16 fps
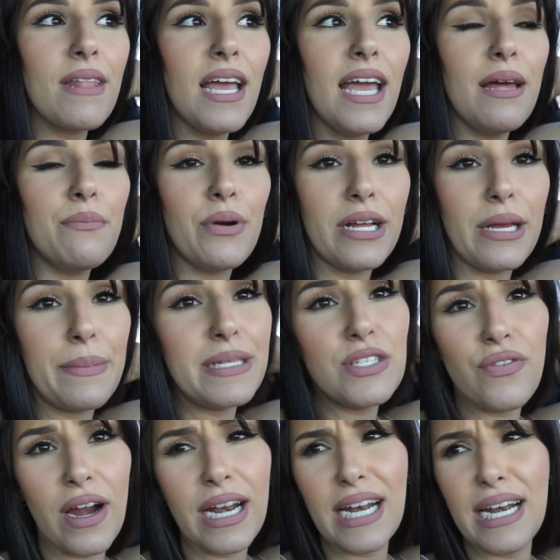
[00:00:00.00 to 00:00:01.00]
and bring him. It's
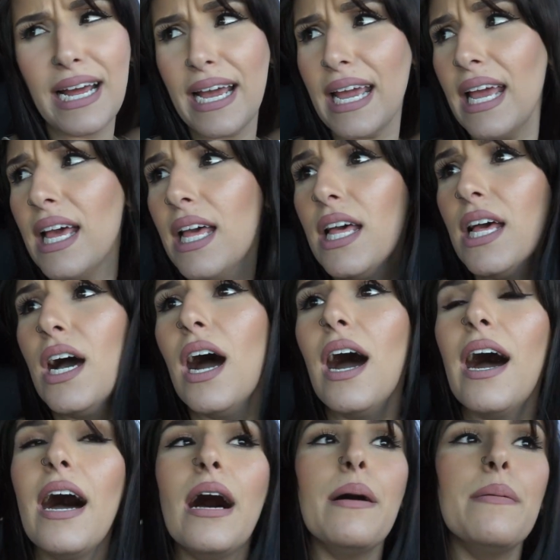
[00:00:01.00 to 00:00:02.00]
Friday night,
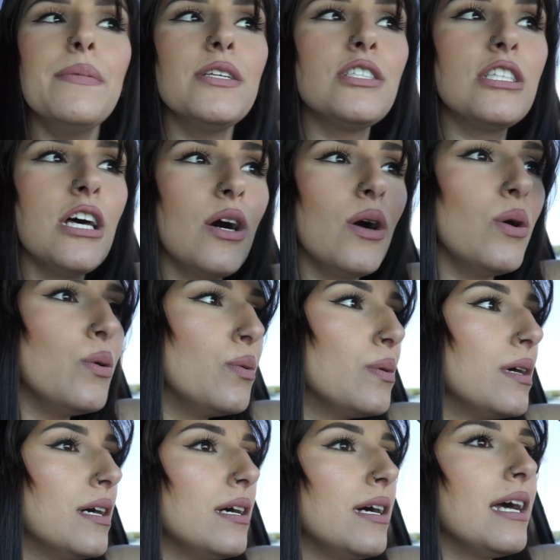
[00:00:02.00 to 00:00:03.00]

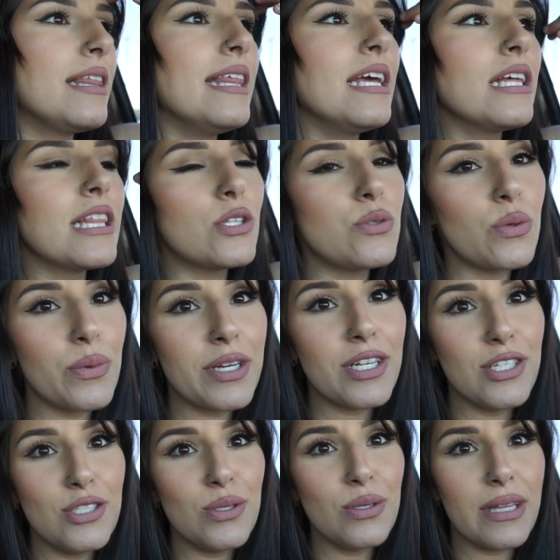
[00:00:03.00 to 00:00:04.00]
so I think that's what we're
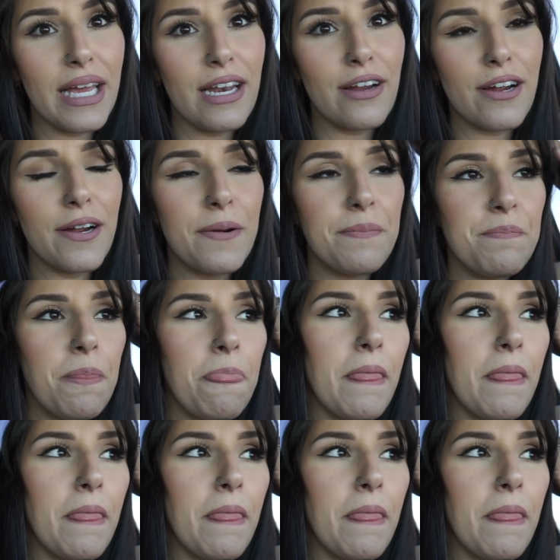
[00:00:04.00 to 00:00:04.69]
gonna do later.